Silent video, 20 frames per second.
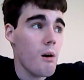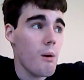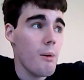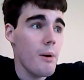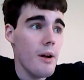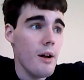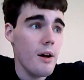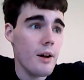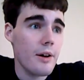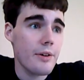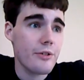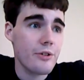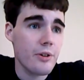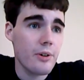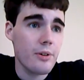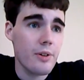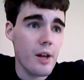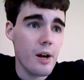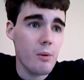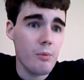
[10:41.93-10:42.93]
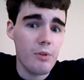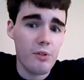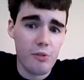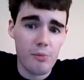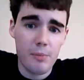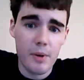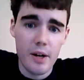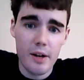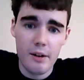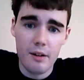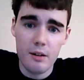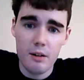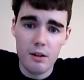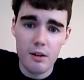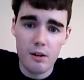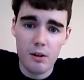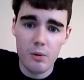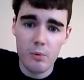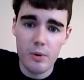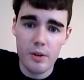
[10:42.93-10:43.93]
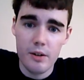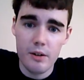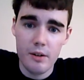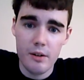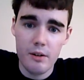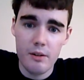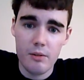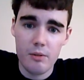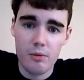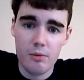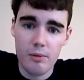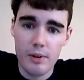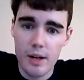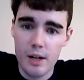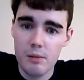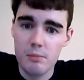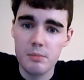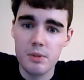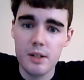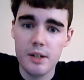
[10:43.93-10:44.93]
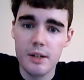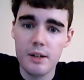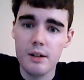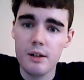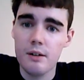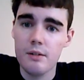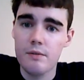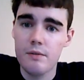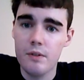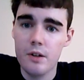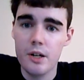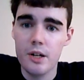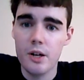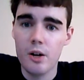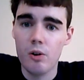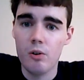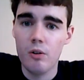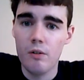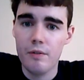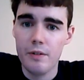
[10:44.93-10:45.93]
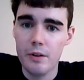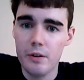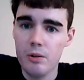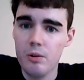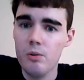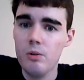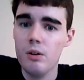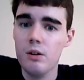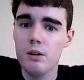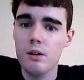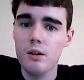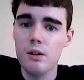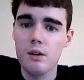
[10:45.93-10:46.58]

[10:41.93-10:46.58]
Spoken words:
Yeah, so that was my long-winded, rambling video review.